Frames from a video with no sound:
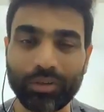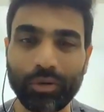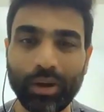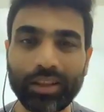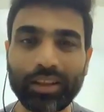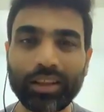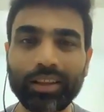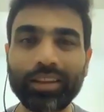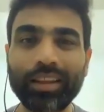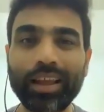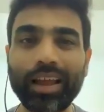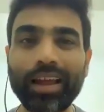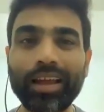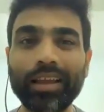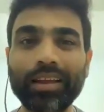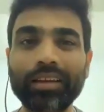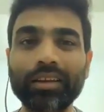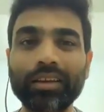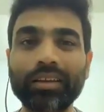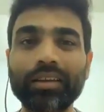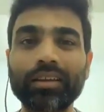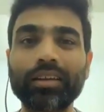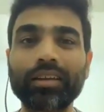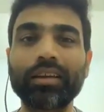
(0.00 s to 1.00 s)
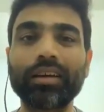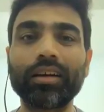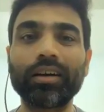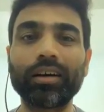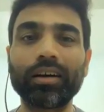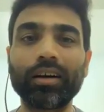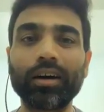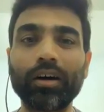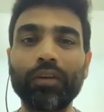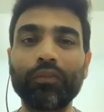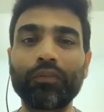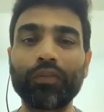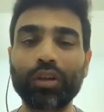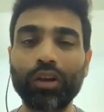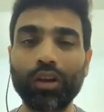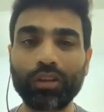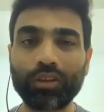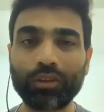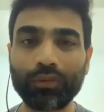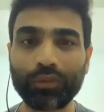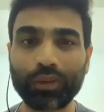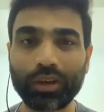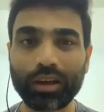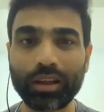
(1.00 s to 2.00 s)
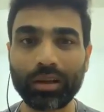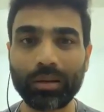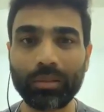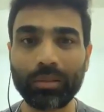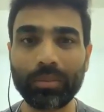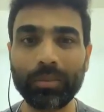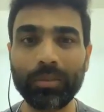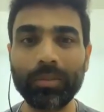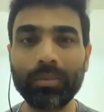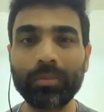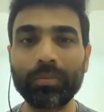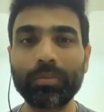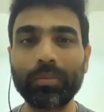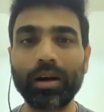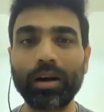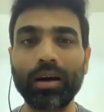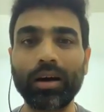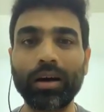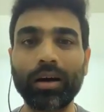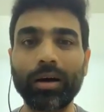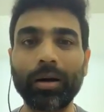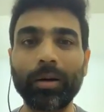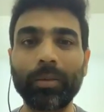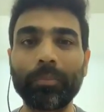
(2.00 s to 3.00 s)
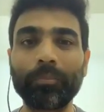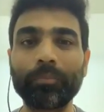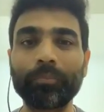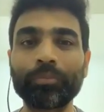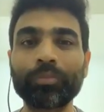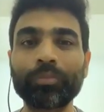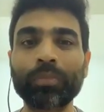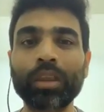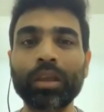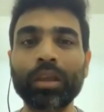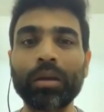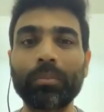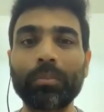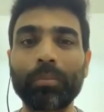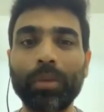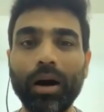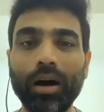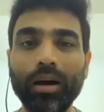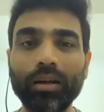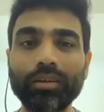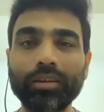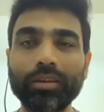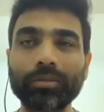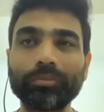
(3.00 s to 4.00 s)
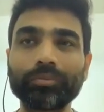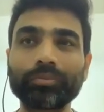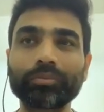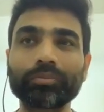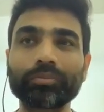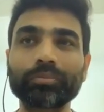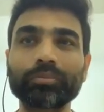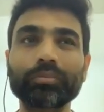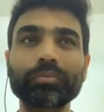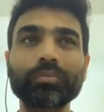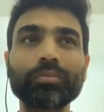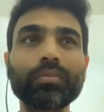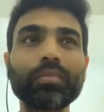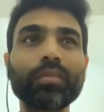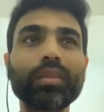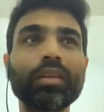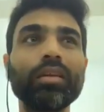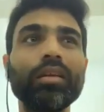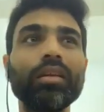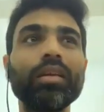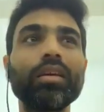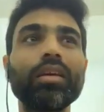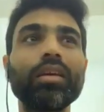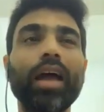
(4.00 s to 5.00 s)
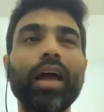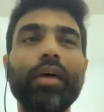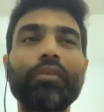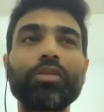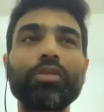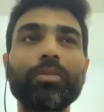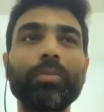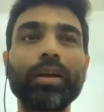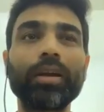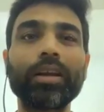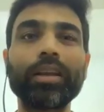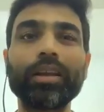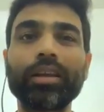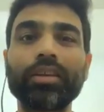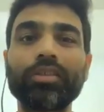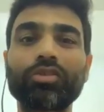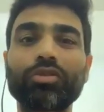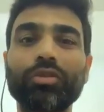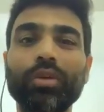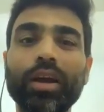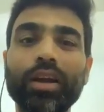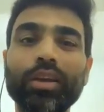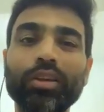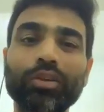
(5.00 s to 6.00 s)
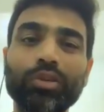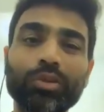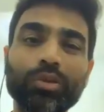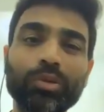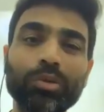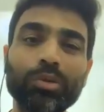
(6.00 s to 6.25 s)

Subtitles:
rather than a philosophical path. Everybody is trying